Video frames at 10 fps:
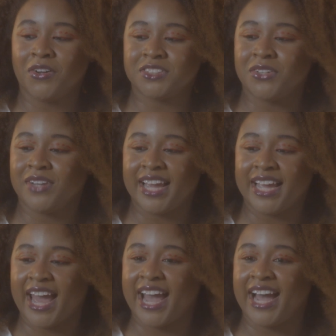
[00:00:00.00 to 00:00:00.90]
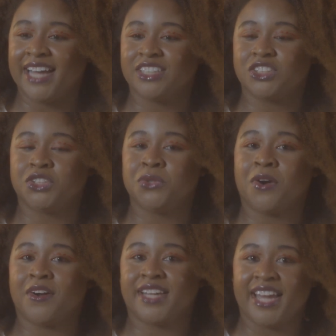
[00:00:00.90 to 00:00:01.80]
will also like add
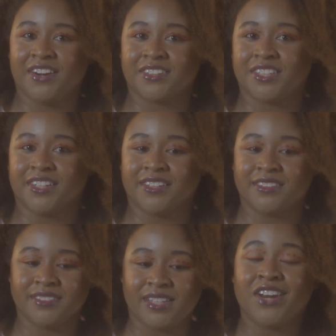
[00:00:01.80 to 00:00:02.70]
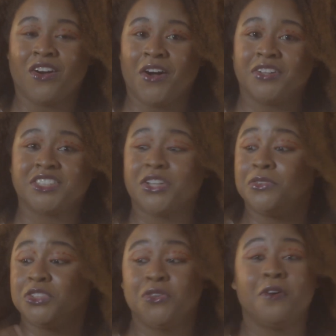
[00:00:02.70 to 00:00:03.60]
to her character and
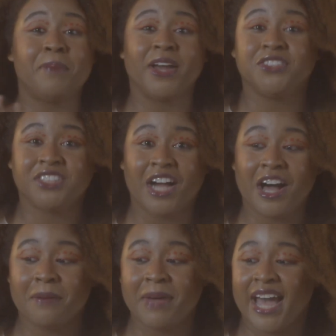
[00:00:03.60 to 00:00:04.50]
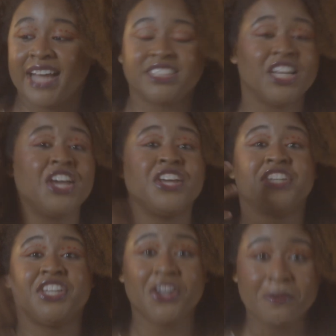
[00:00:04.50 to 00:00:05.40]
also do a better job at
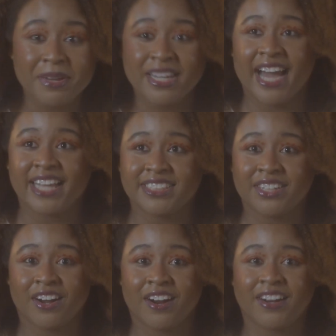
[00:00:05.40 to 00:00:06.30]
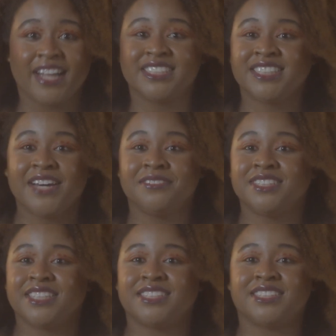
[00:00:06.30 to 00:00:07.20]
humanizing her instead
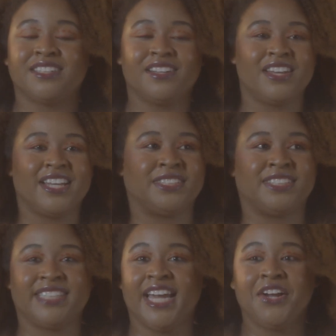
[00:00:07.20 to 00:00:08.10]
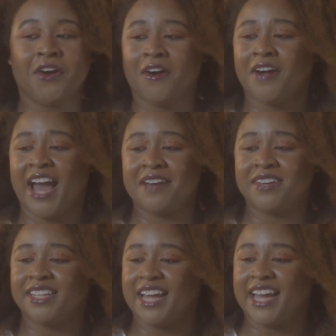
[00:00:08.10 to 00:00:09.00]
of just seeing her
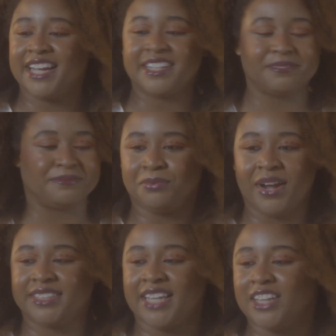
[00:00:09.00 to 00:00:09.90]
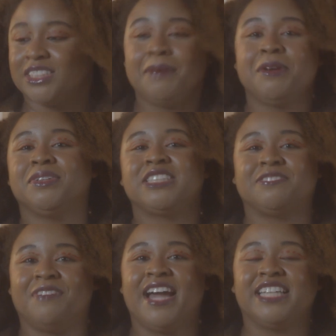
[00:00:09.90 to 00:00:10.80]
having like like breakdowns. I mean,
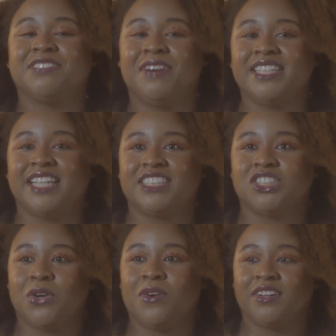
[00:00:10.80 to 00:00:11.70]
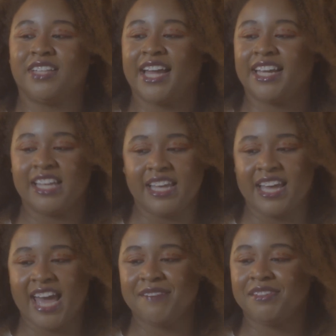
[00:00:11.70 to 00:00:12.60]
which is fine. It's fine to like show her like
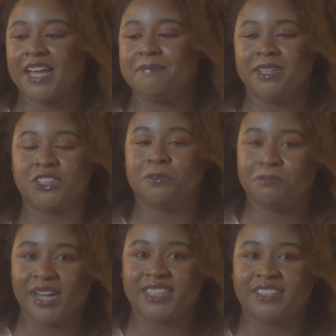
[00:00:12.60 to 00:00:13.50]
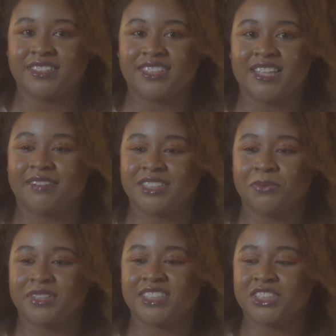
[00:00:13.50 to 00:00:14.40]
having like mental breakdowns and stuff,
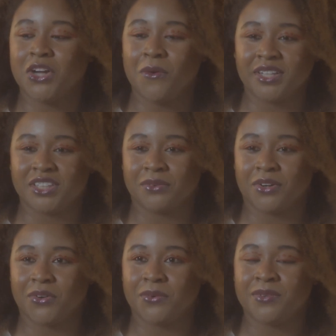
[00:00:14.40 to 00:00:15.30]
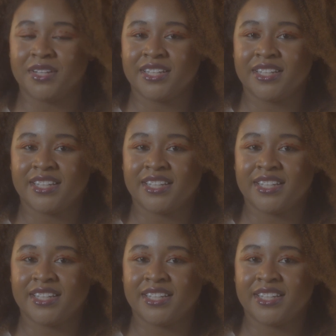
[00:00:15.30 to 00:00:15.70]
because what she's going through